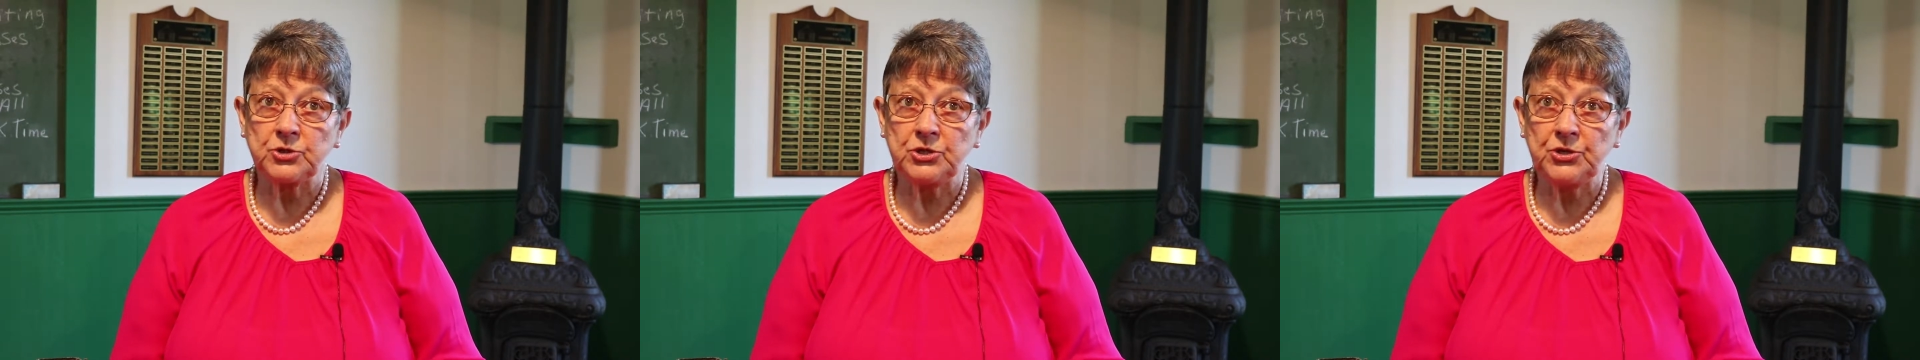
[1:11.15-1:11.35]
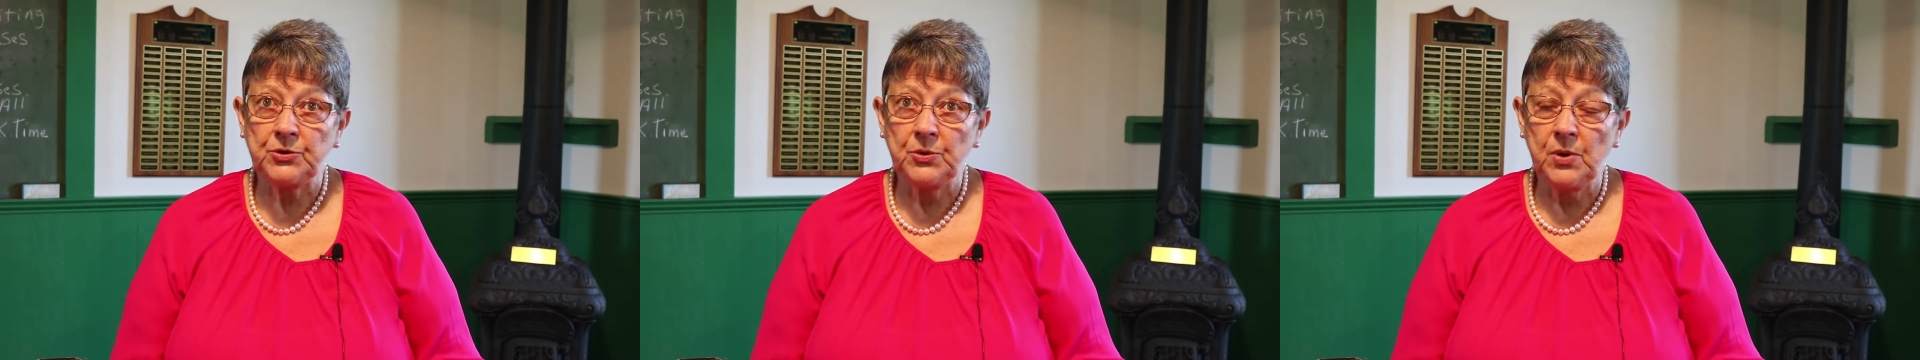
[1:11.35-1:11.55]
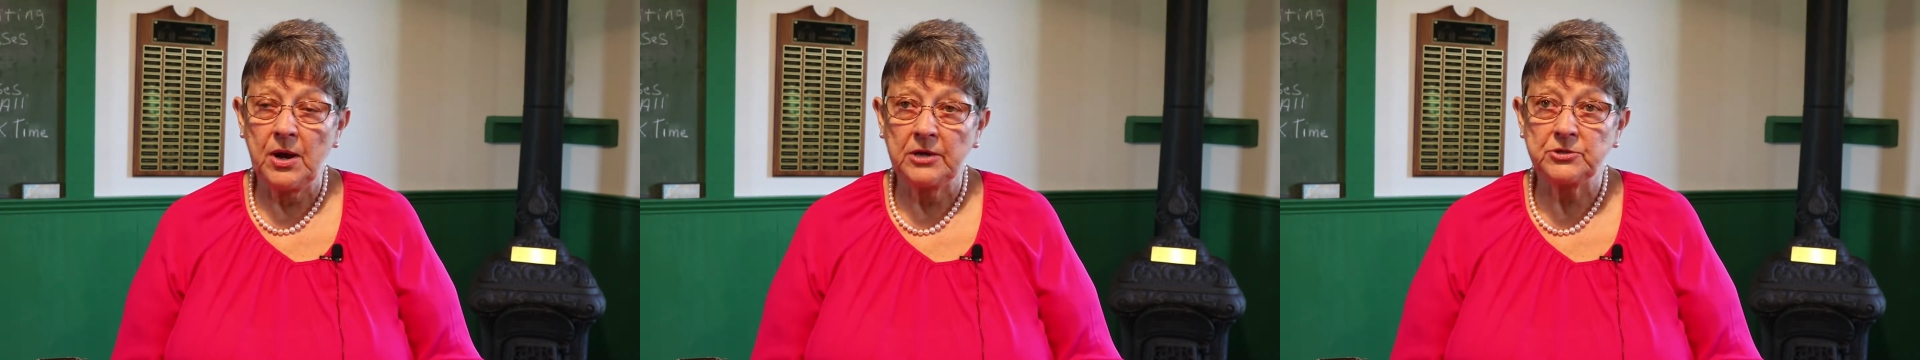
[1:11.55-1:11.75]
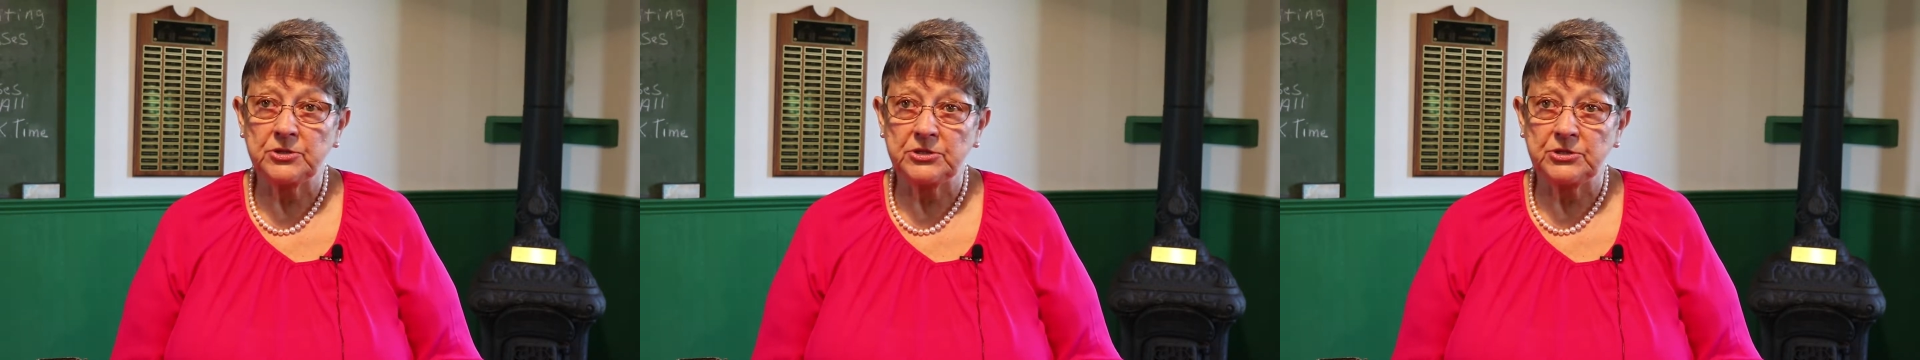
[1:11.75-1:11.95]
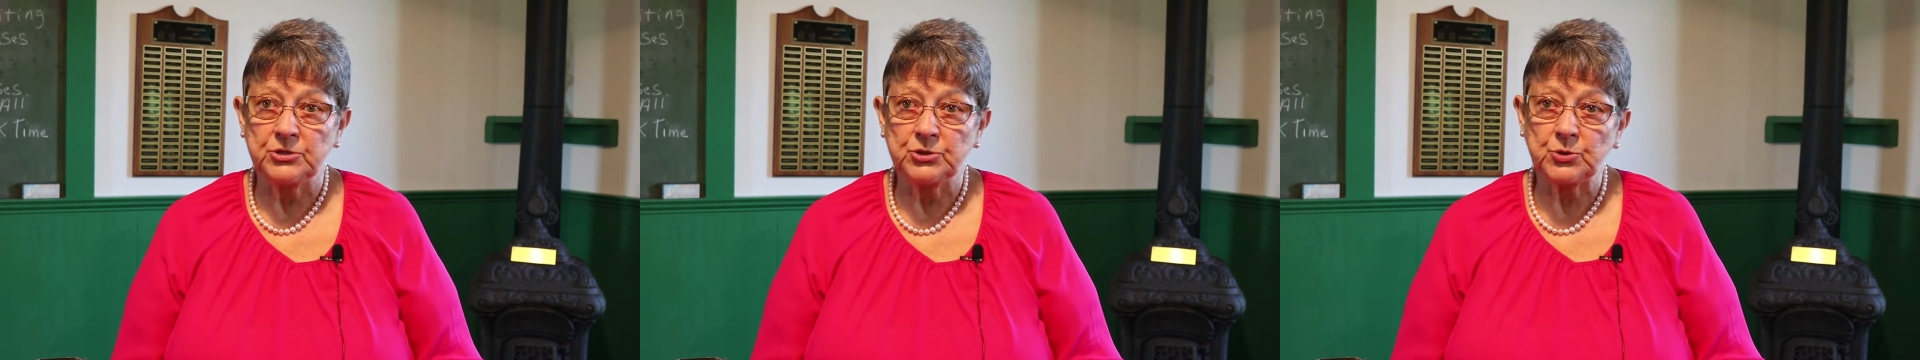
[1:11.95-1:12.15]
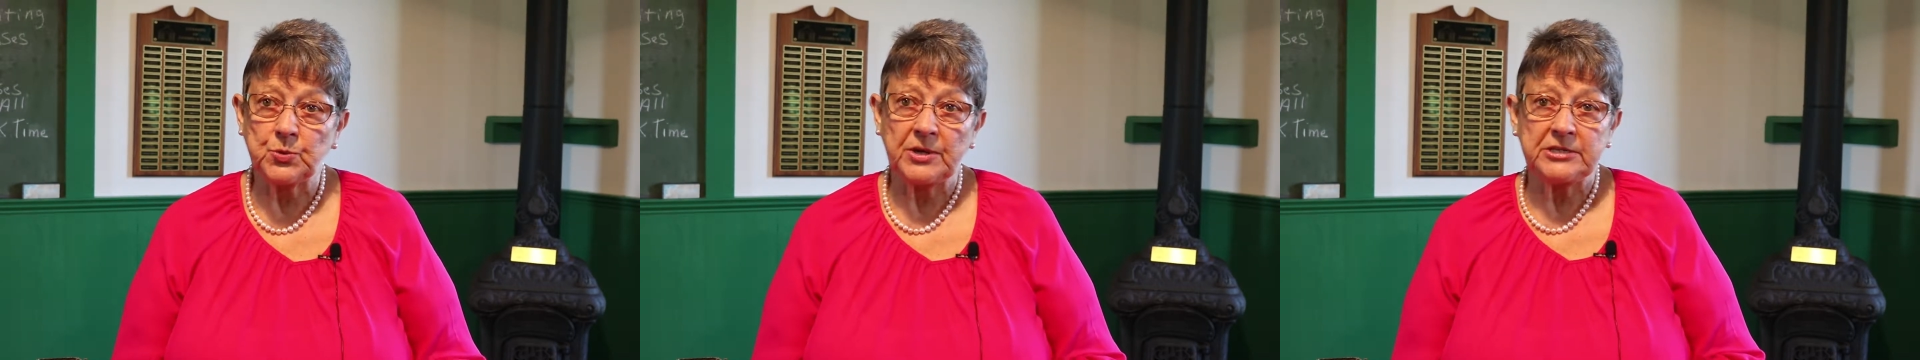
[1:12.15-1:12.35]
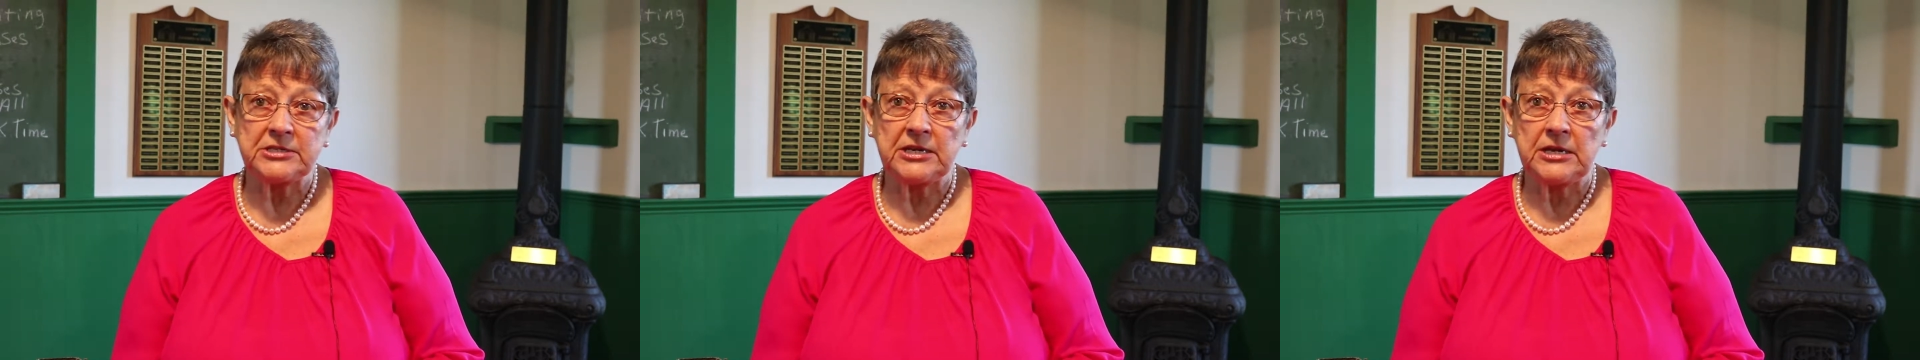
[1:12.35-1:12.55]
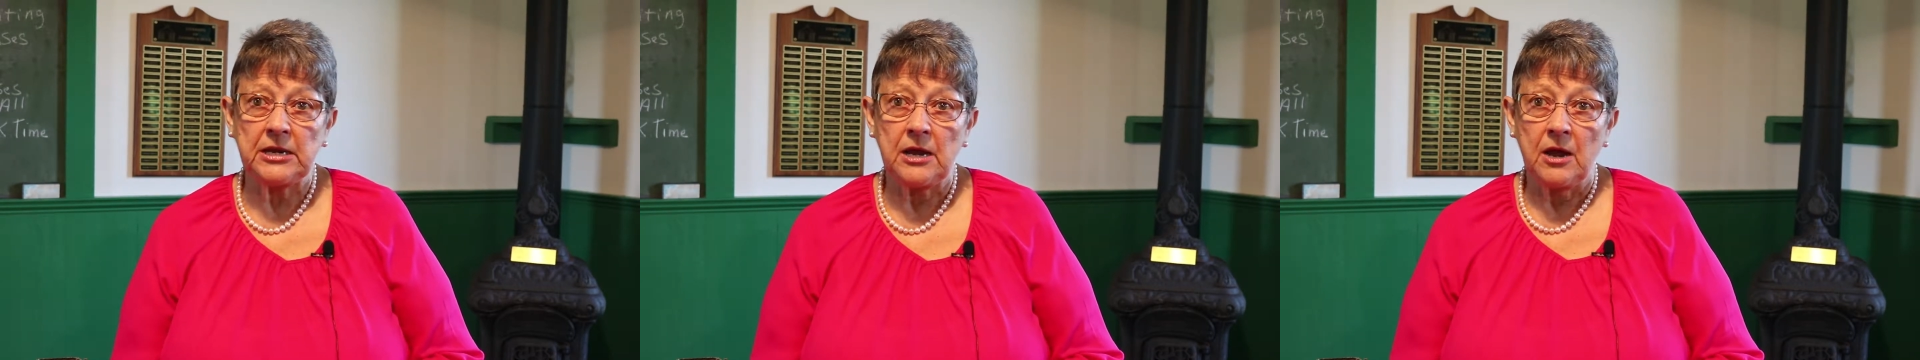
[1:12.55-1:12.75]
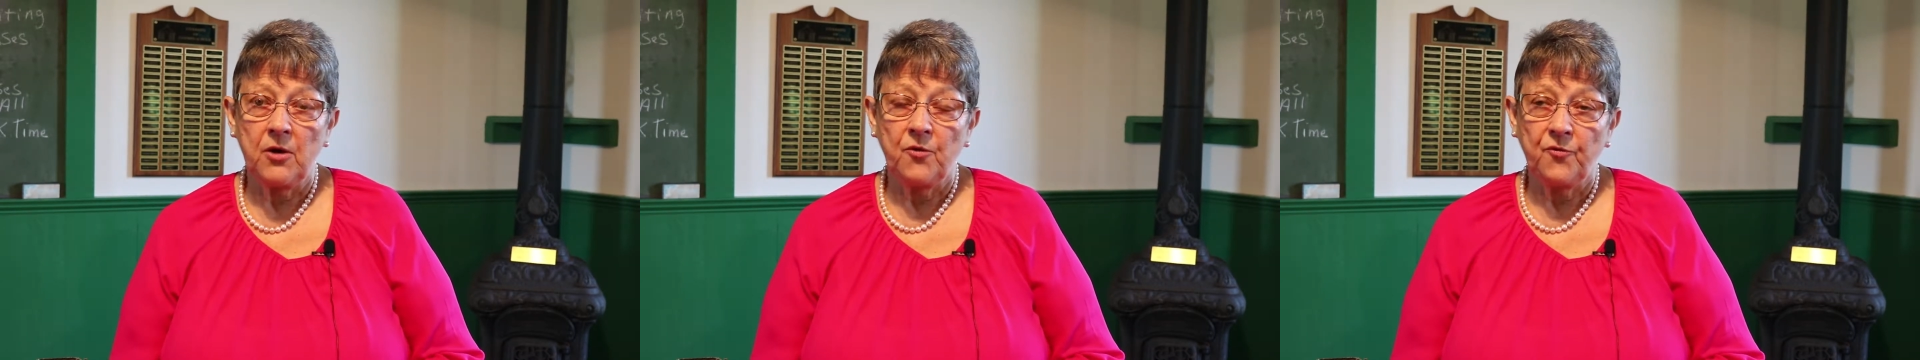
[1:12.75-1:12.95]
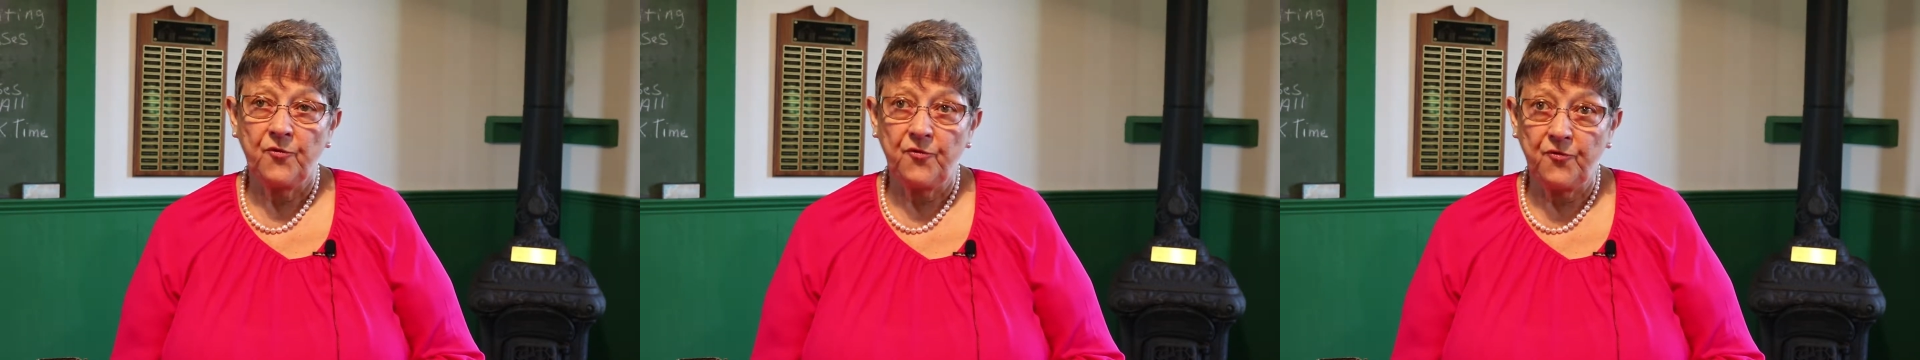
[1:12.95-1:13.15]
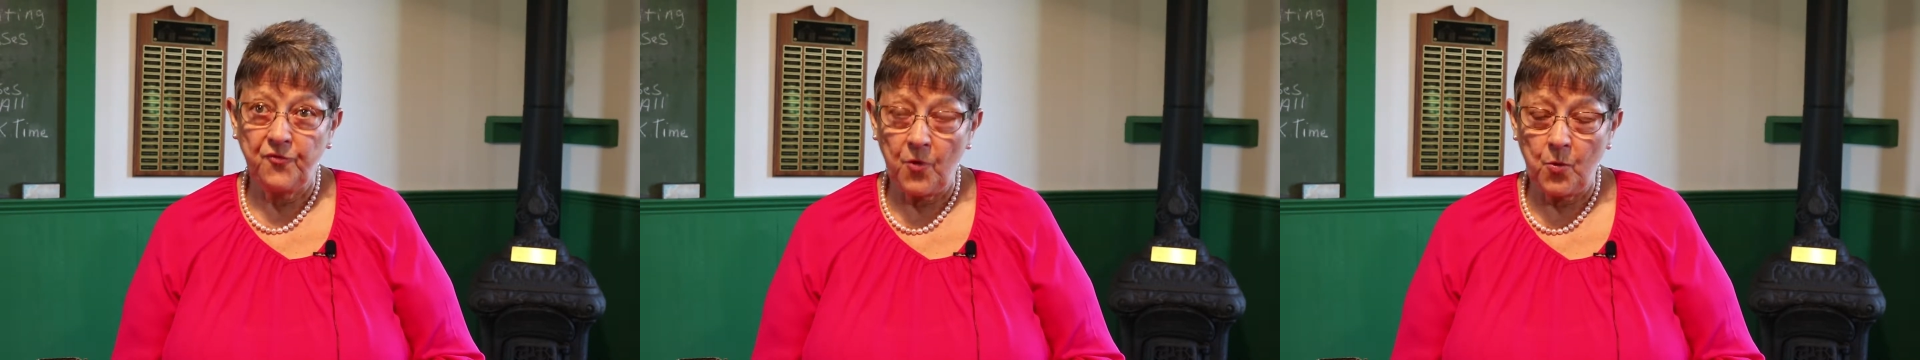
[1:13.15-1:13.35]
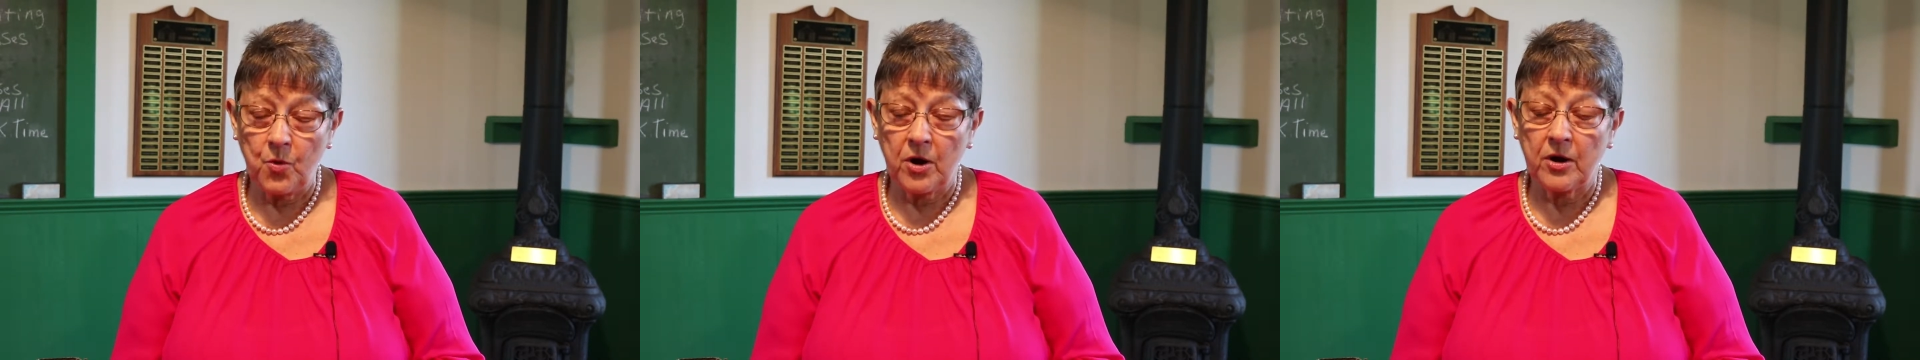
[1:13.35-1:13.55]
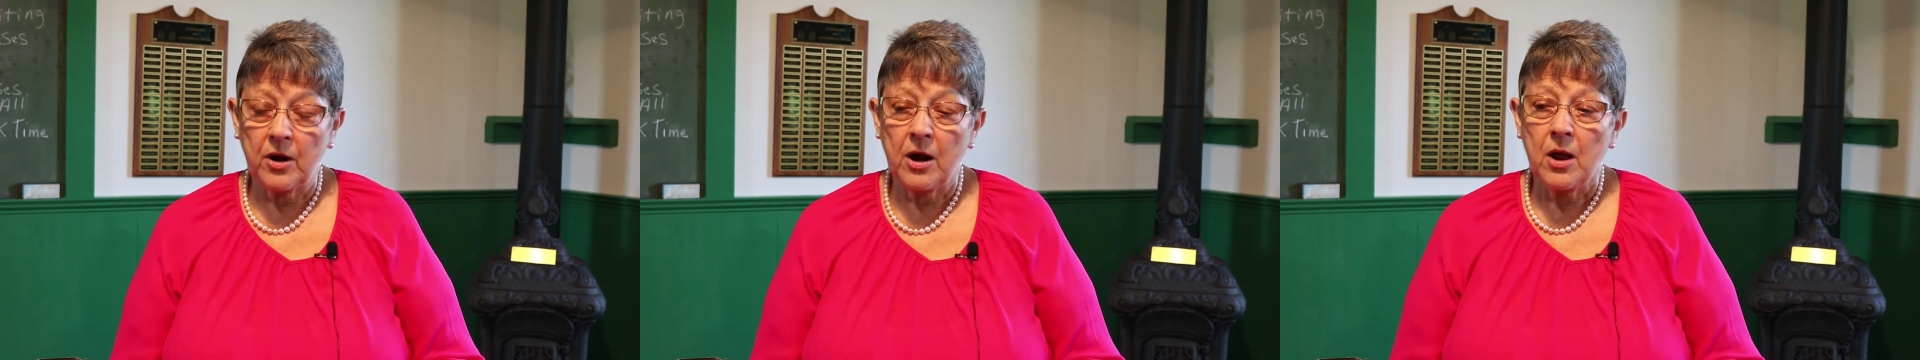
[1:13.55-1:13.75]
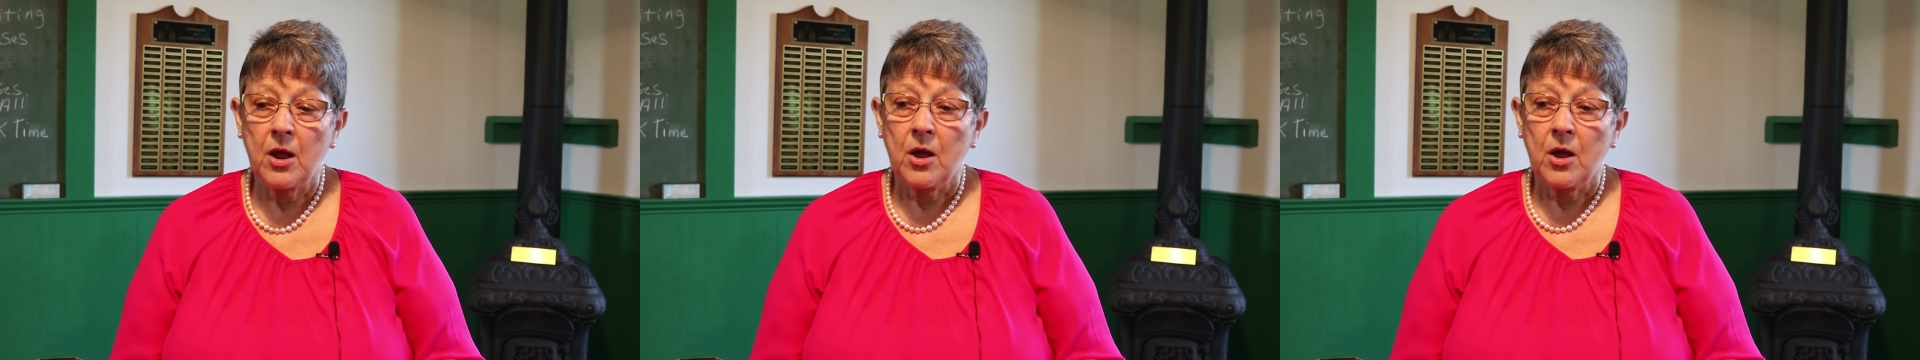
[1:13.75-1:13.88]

224